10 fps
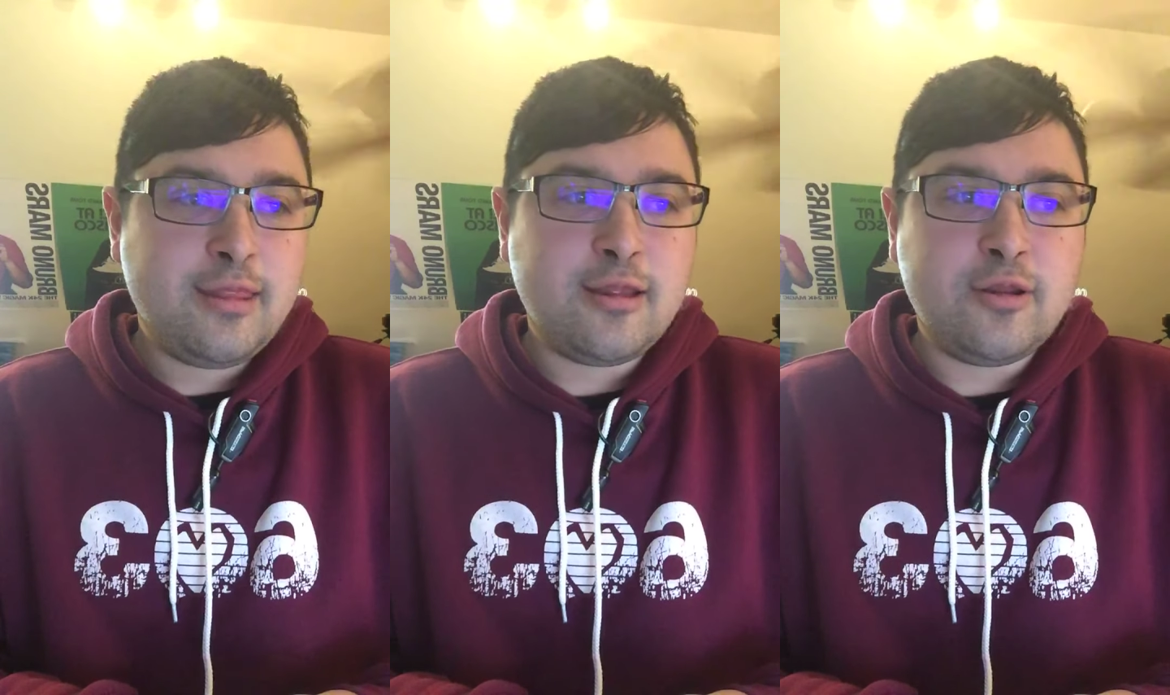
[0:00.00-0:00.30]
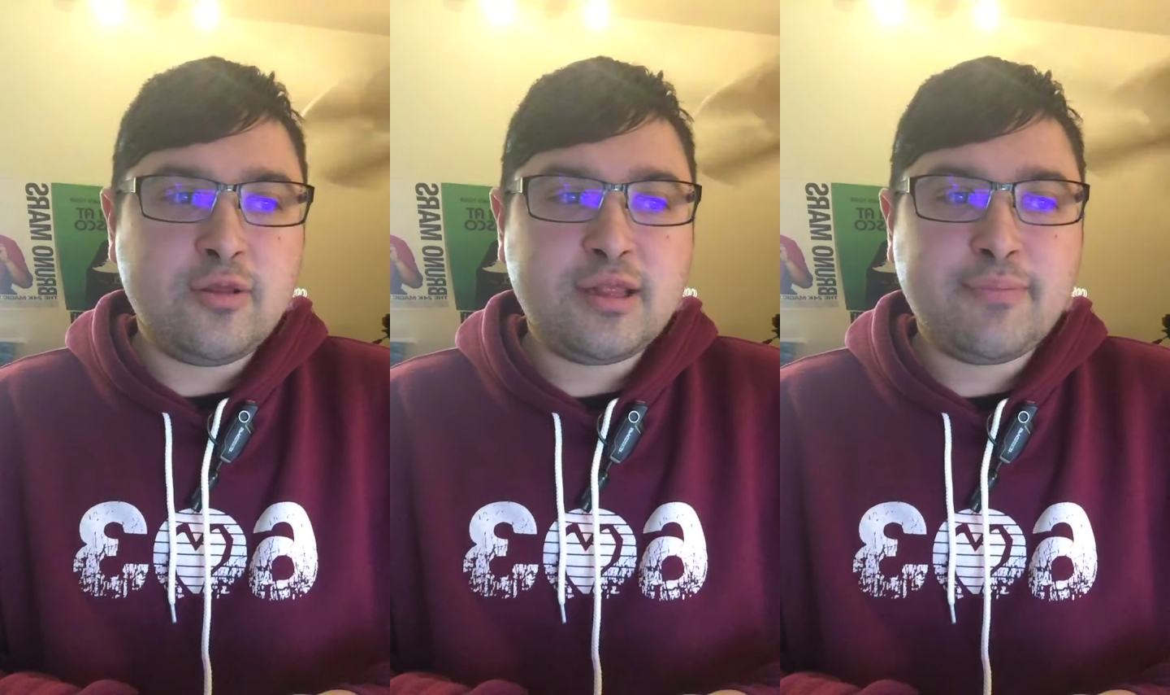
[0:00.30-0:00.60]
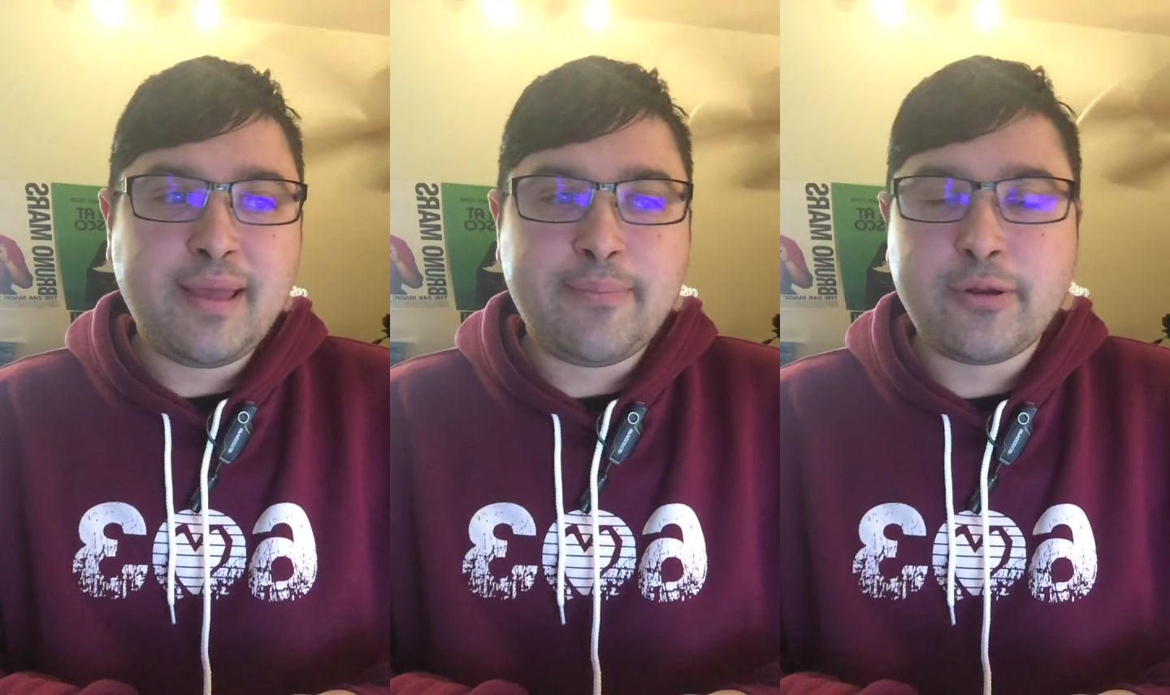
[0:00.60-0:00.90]
the
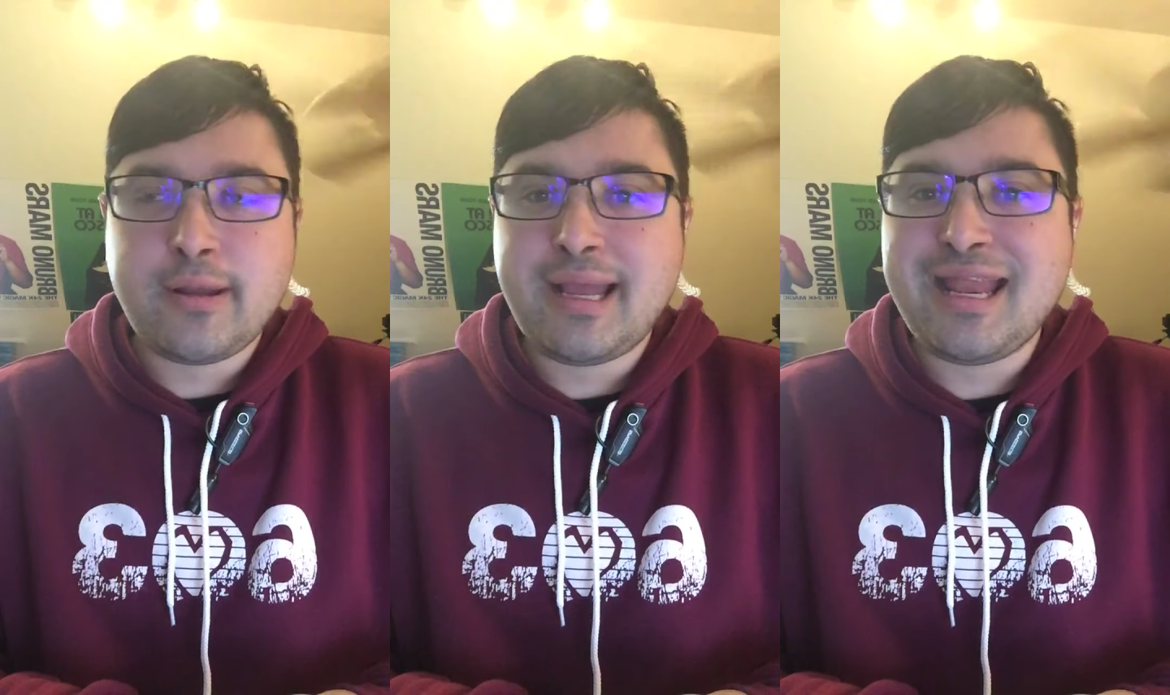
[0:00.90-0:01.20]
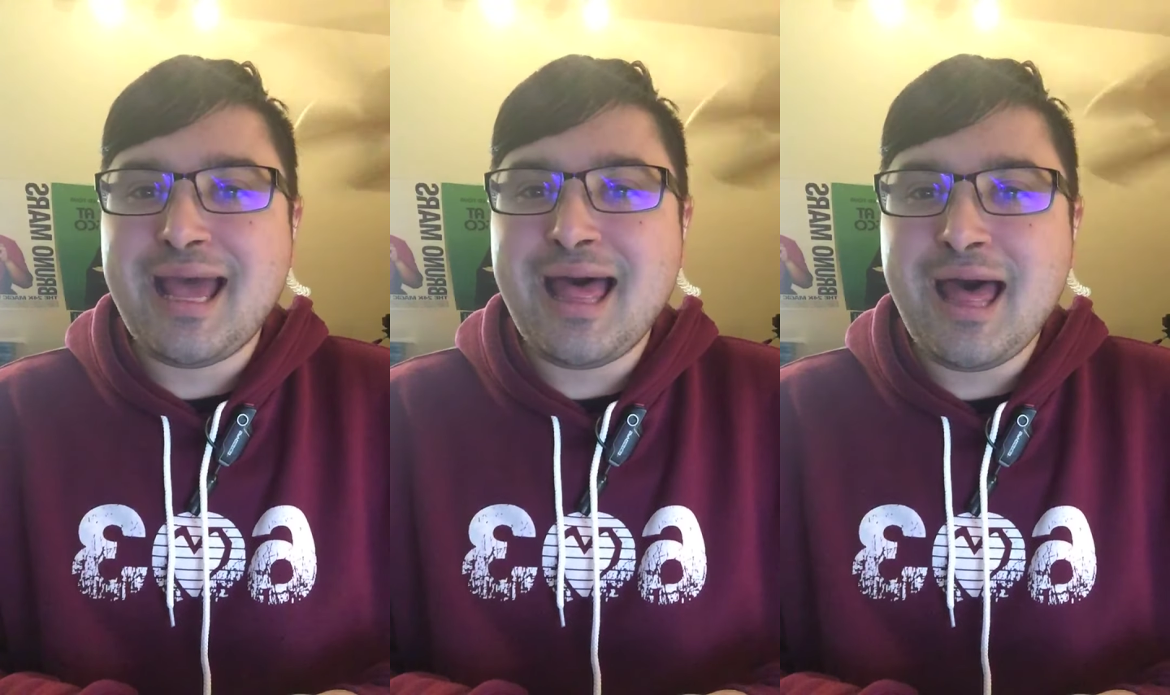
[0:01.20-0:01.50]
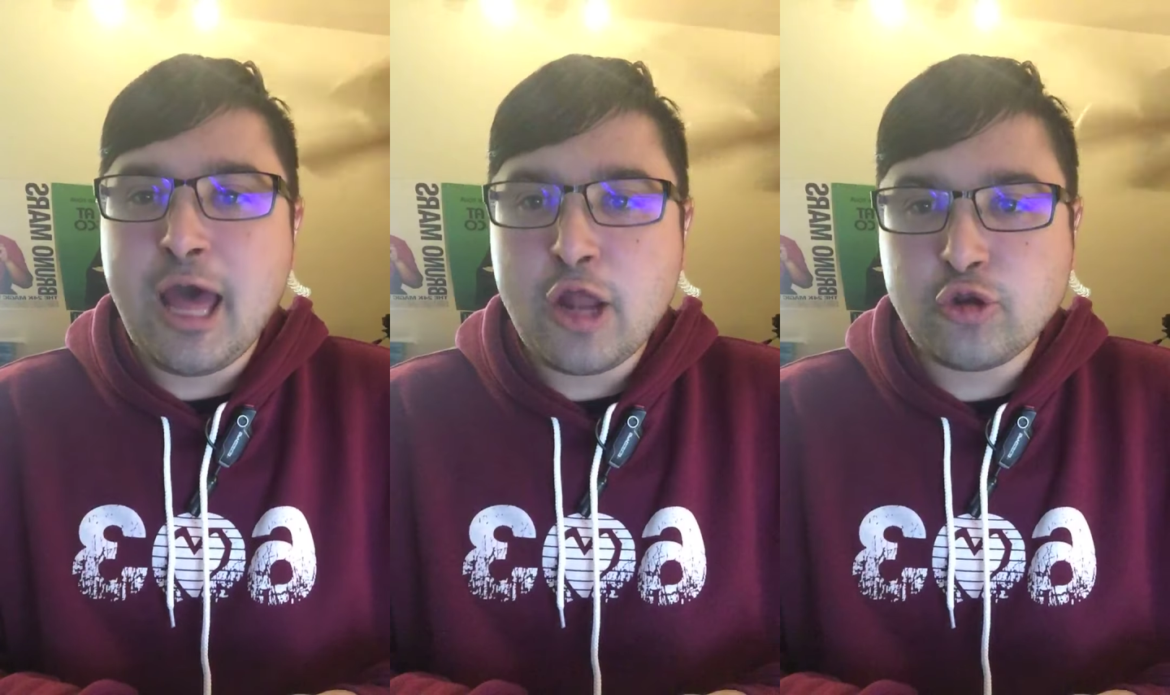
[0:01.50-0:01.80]
newspaper in a
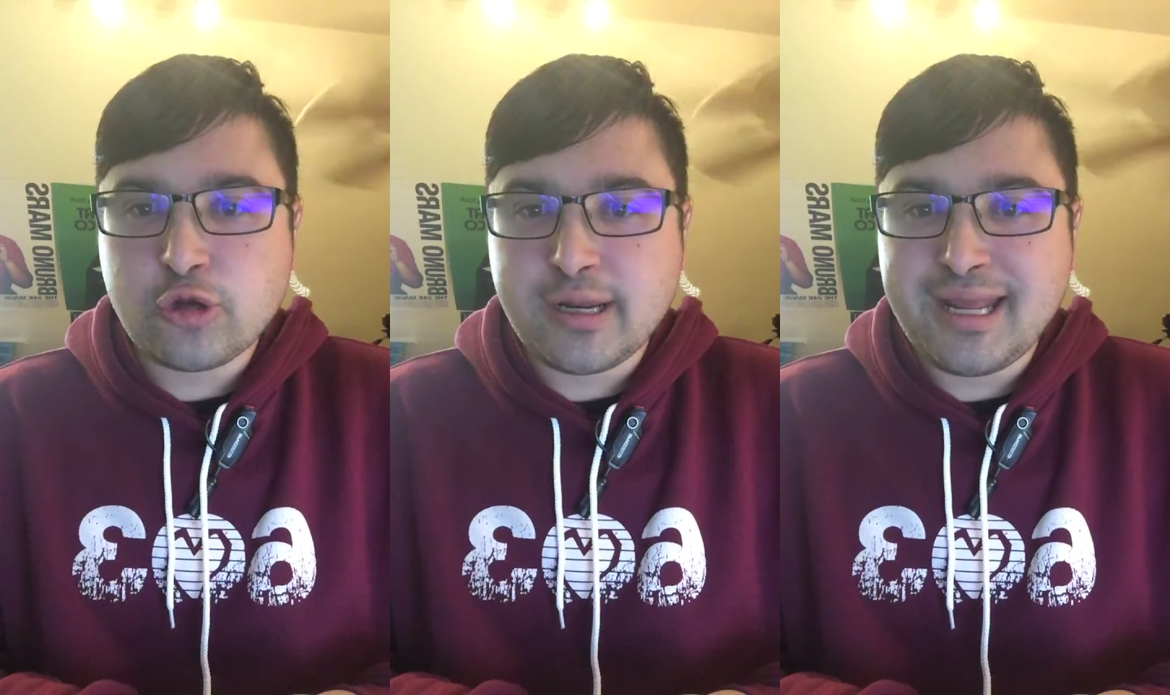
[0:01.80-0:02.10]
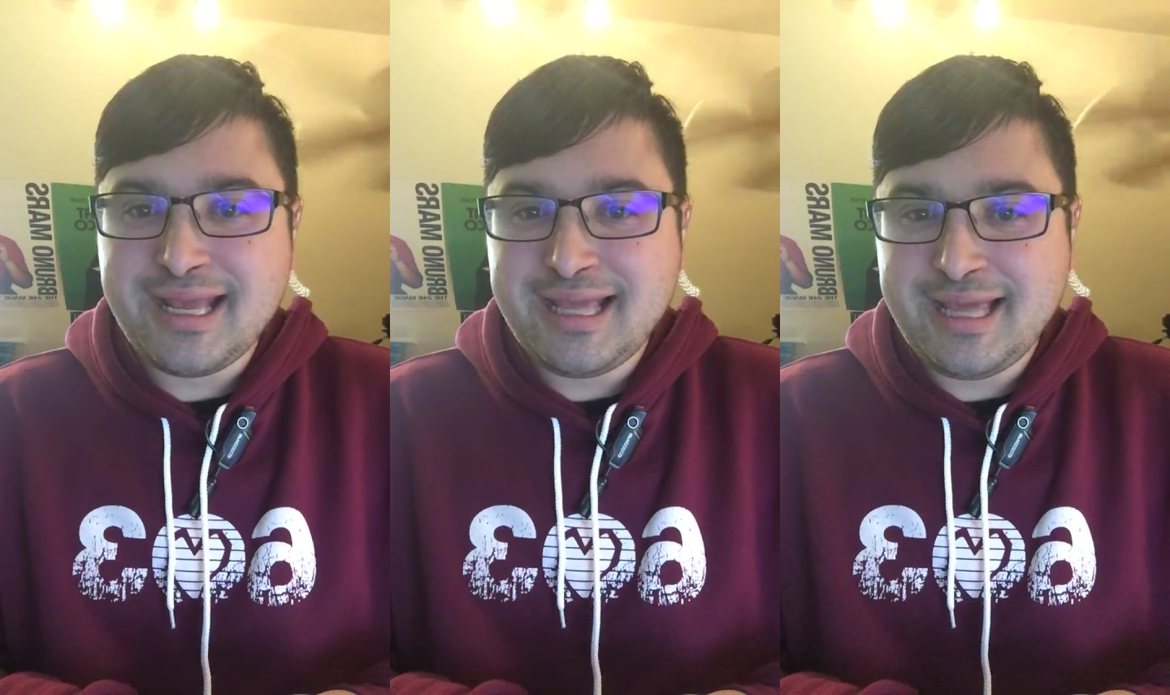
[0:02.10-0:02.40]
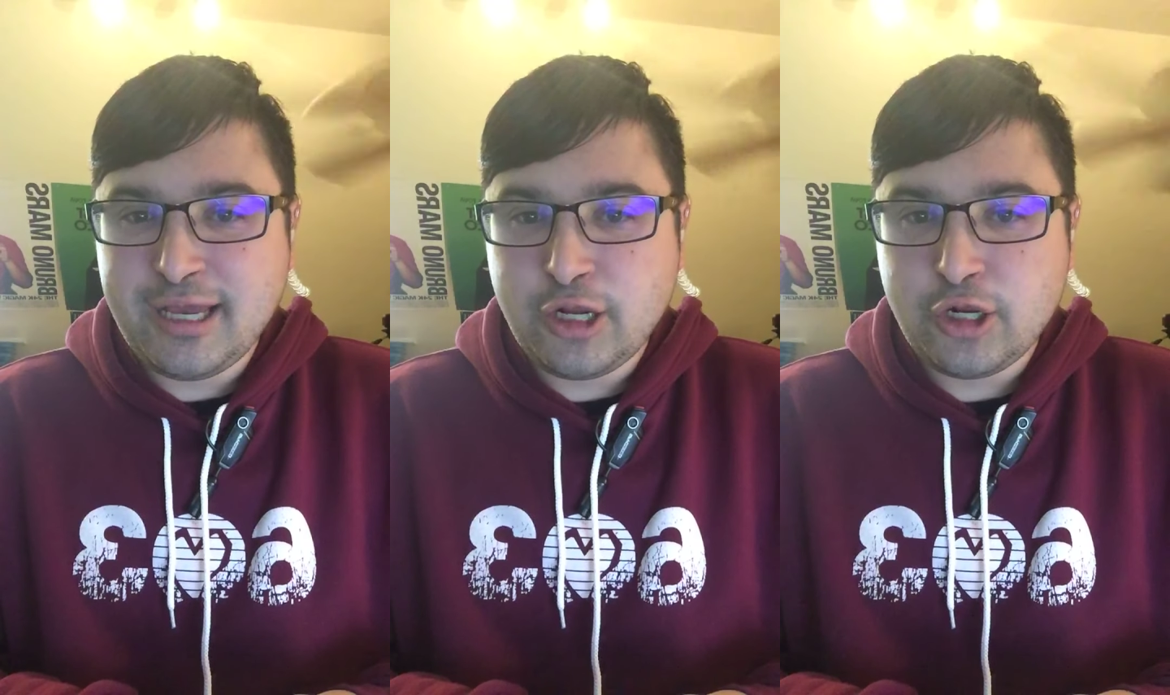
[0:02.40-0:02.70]
hundred
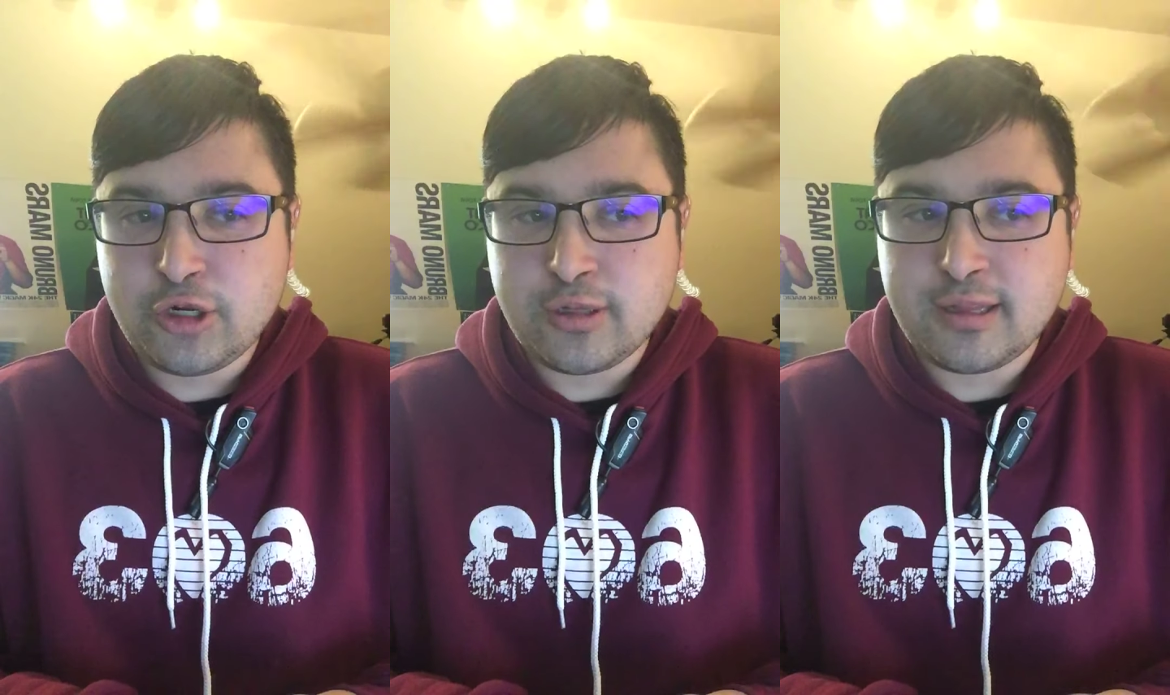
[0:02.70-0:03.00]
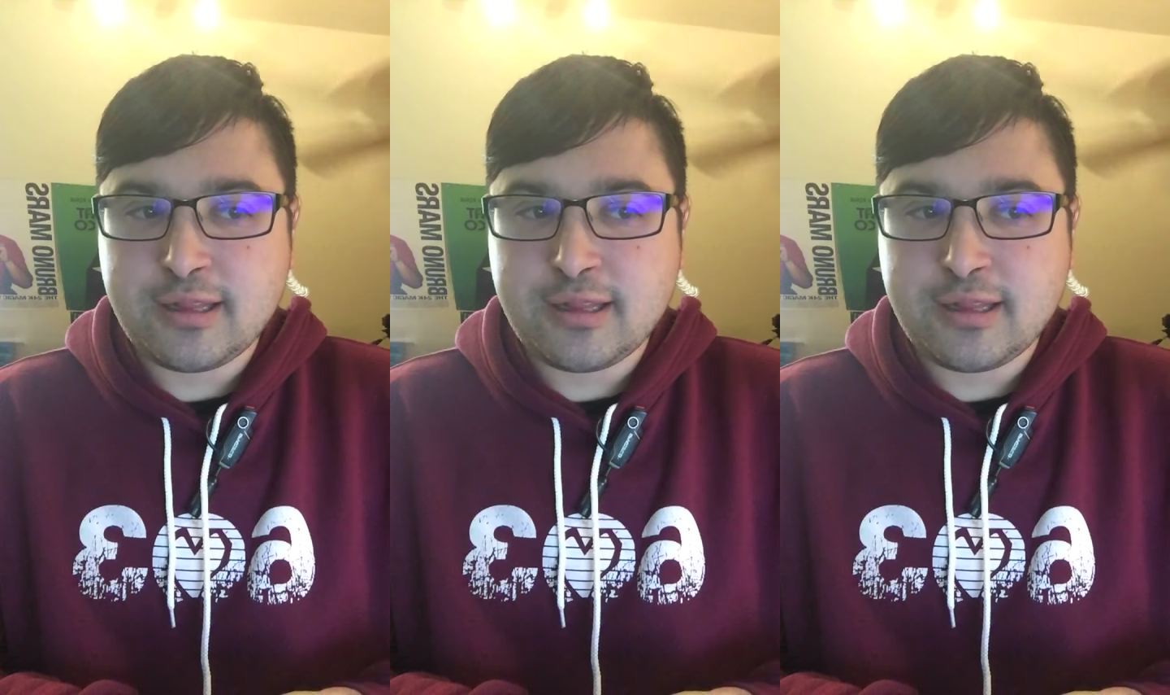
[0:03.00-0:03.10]
years.